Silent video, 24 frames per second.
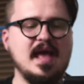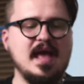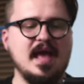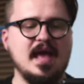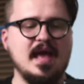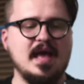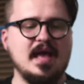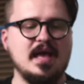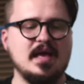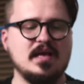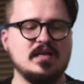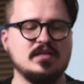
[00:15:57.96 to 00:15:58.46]

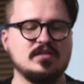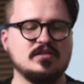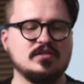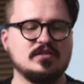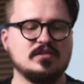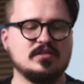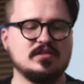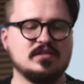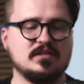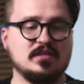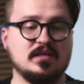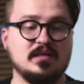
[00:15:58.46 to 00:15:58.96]
and
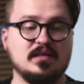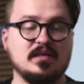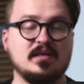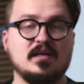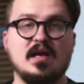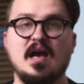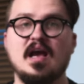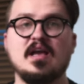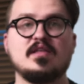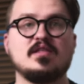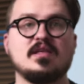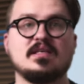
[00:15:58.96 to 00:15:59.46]

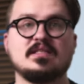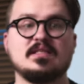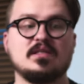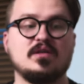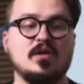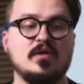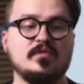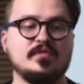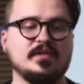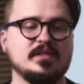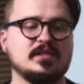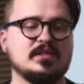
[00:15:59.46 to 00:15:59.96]
I just
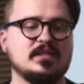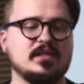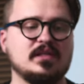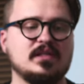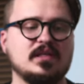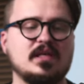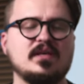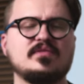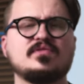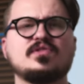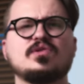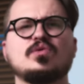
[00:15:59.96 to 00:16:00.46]
love it. It
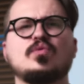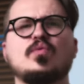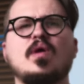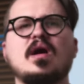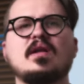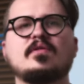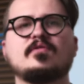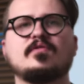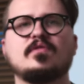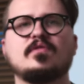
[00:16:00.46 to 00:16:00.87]
gives you one